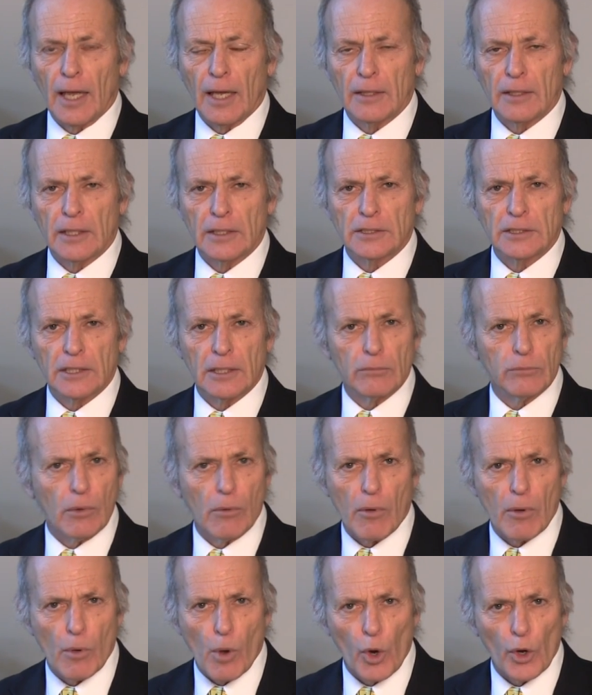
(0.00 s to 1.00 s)
And they said,
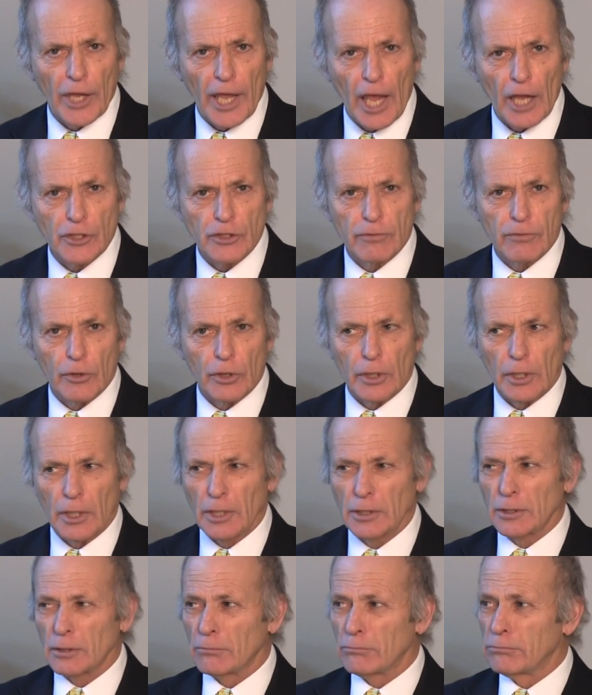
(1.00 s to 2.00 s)
Well, we won't cash it for you. And
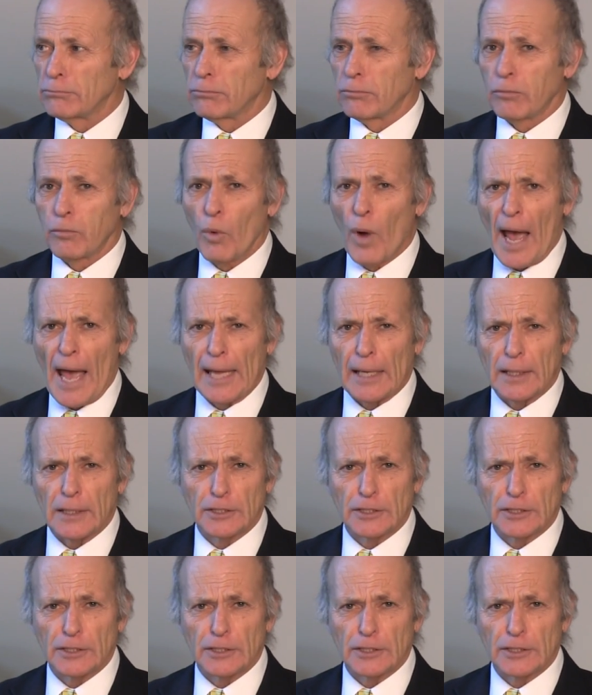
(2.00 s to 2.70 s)
I said, Why?